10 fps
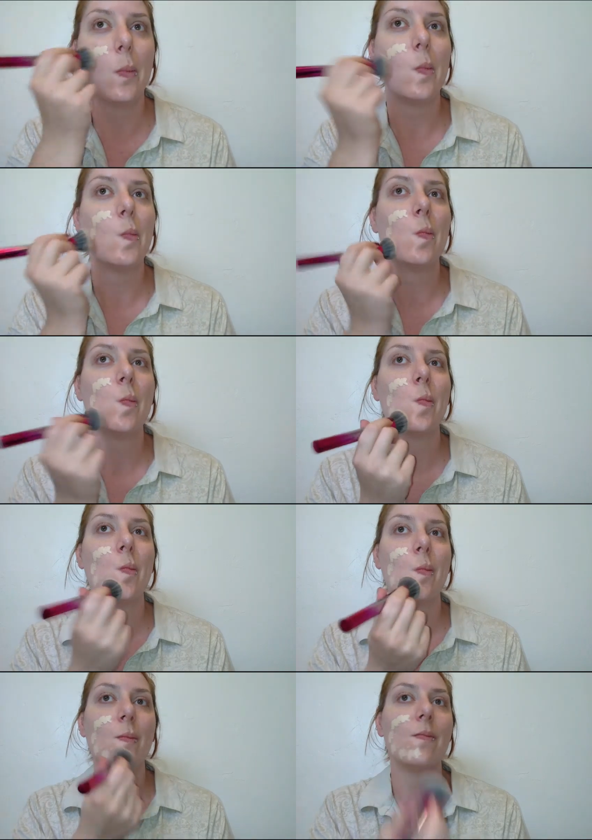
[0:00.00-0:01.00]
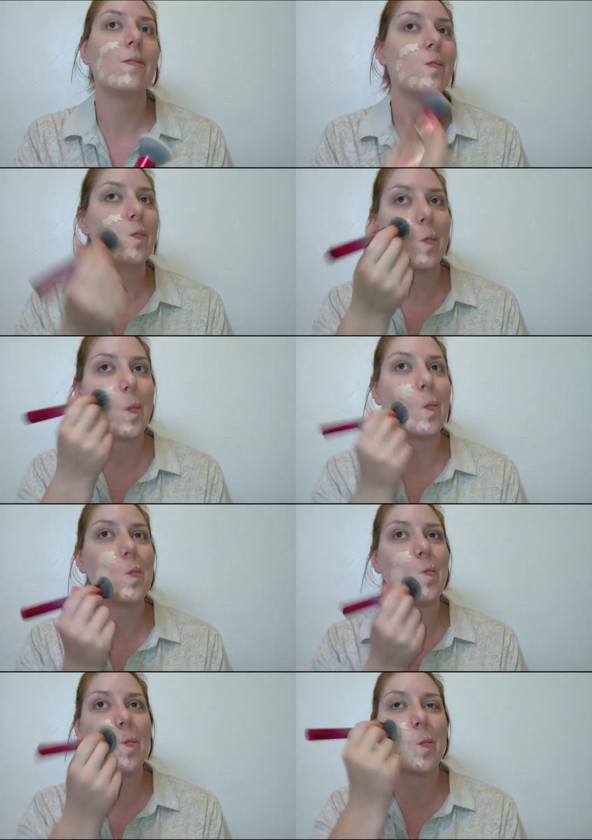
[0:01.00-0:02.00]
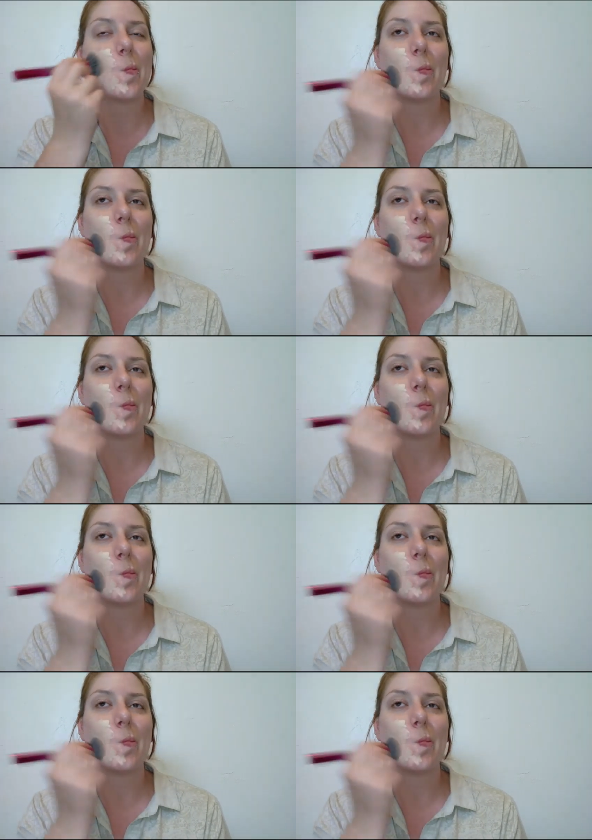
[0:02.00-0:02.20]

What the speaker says: (silence)